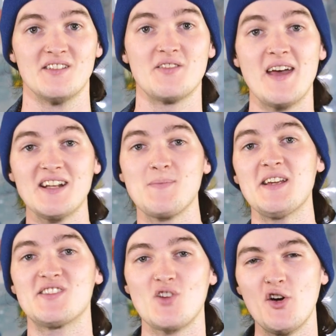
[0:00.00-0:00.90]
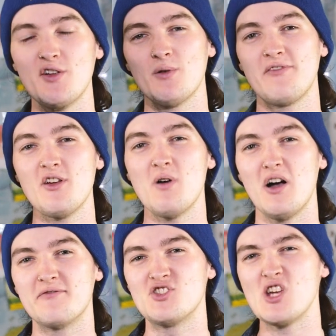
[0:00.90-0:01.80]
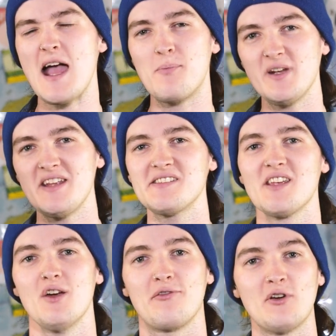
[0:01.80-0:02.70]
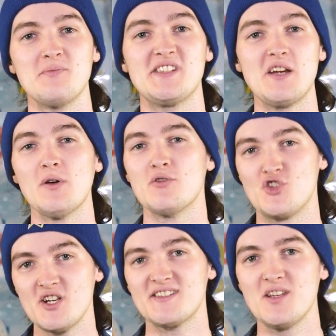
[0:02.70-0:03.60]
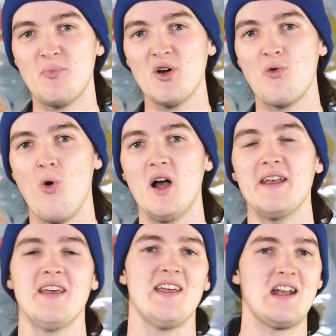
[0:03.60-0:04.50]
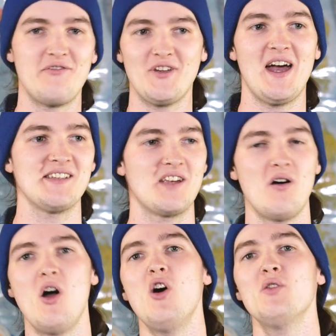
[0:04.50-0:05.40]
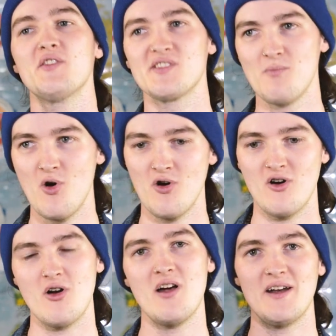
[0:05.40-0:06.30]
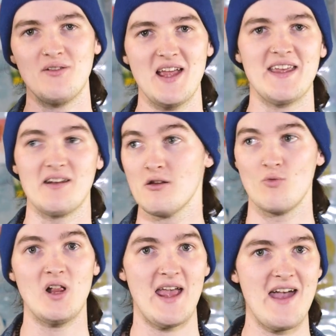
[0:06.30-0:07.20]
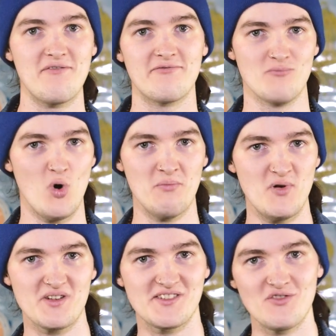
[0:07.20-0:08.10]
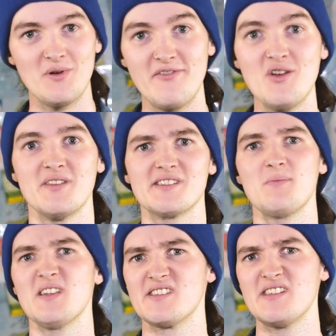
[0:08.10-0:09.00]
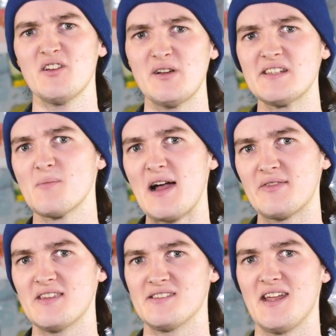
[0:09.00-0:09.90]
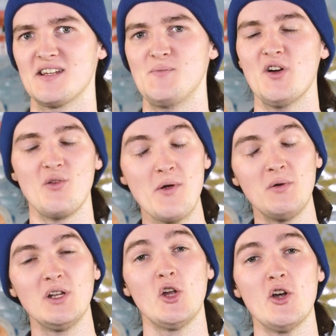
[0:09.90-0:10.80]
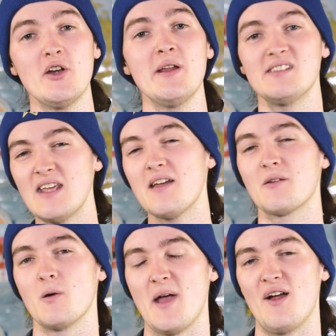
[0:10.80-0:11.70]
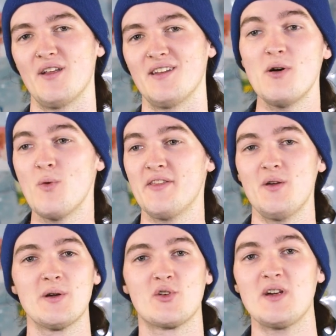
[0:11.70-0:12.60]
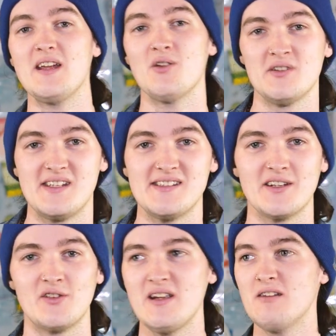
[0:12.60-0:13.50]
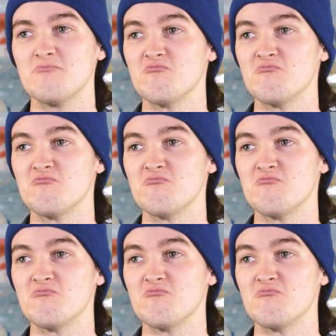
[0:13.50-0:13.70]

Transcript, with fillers: So that is my starting review of Japanese from Zero, just the book one. And if you guys go, oh, there's more, or oh, I don't like it. Well, I have more books to review. This is gonna be a series about this textbook, and we will learn together about it. But whether you agreed or disagreed,